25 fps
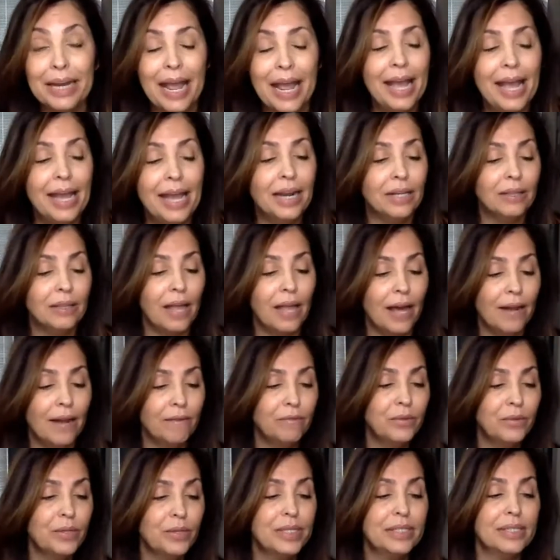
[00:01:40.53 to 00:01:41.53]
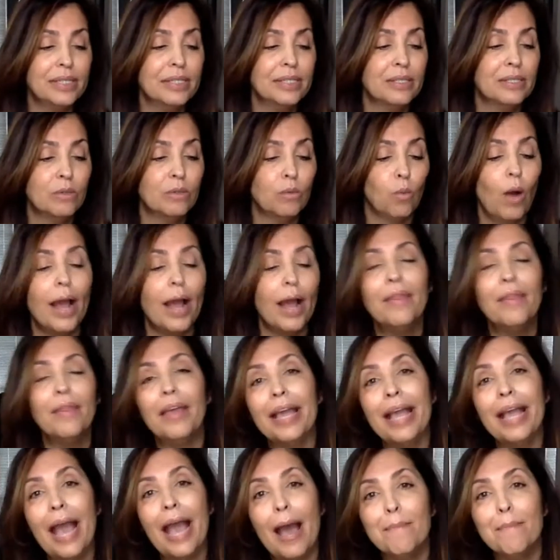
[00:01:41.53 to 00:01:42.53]
And a lot of reasons why they
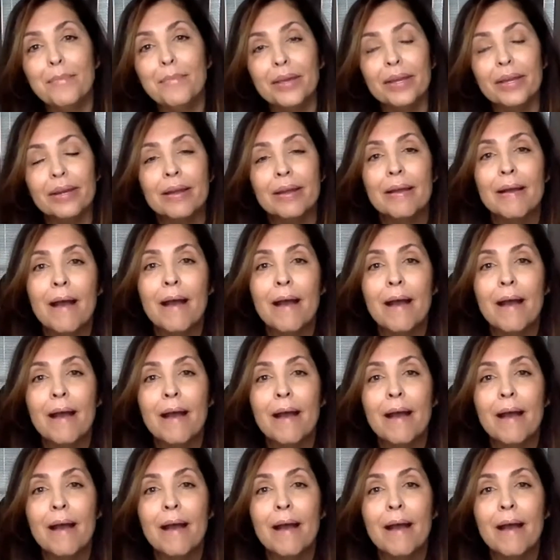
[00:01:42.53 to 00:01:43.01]
happen.